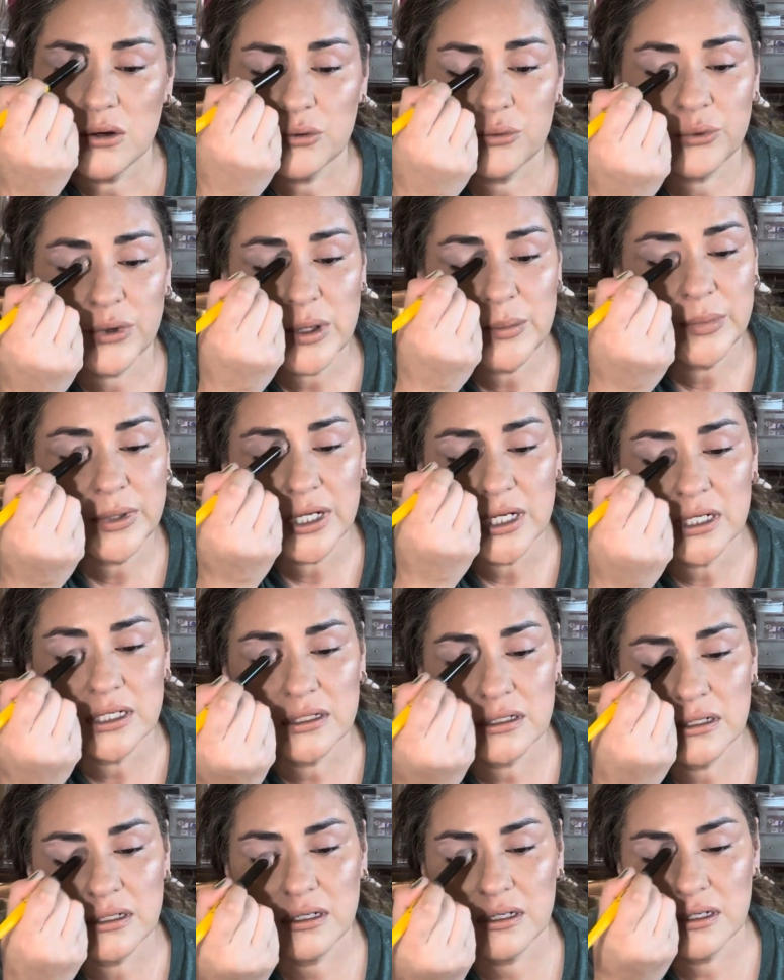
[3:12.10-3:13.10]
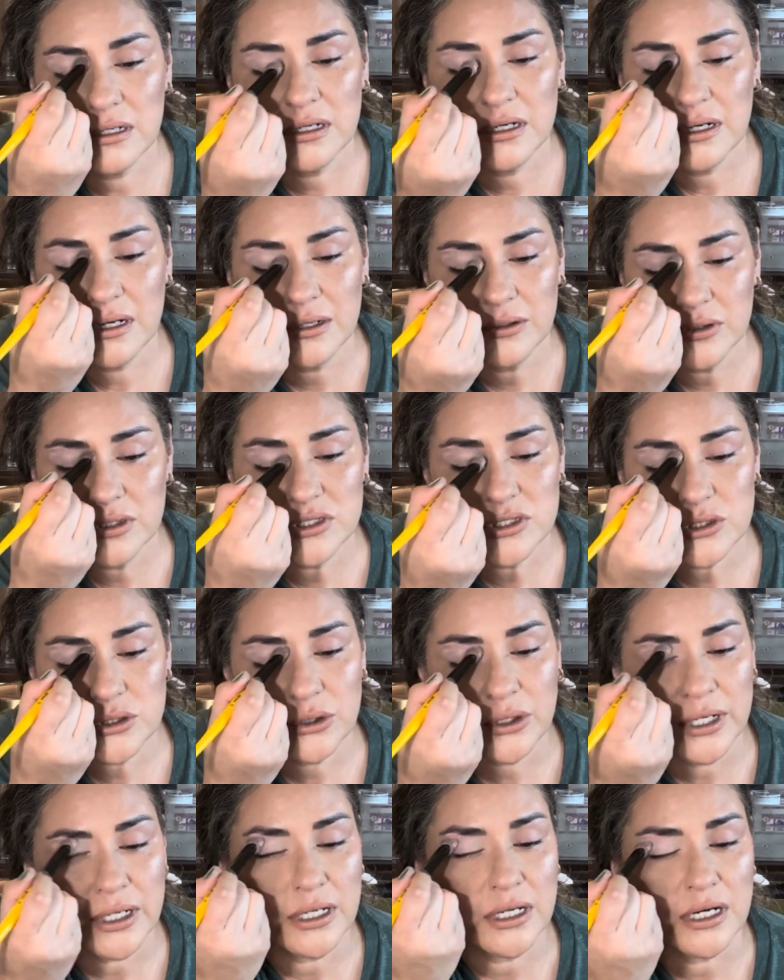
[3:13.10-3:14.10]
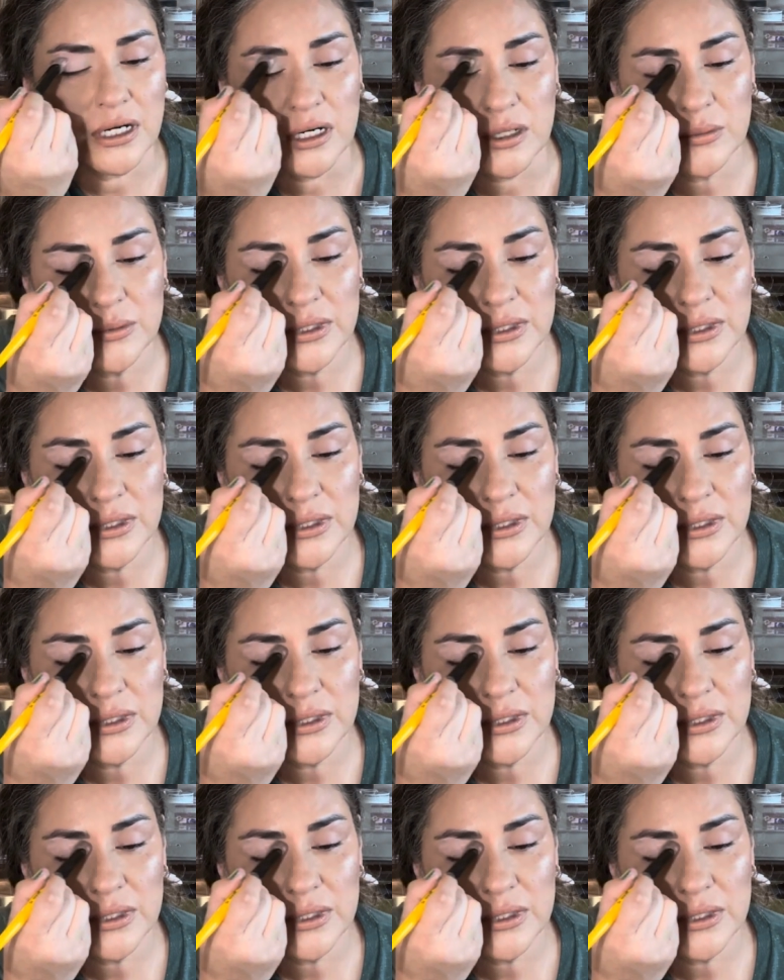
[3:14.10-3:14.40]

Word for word: repeat you know, the story here.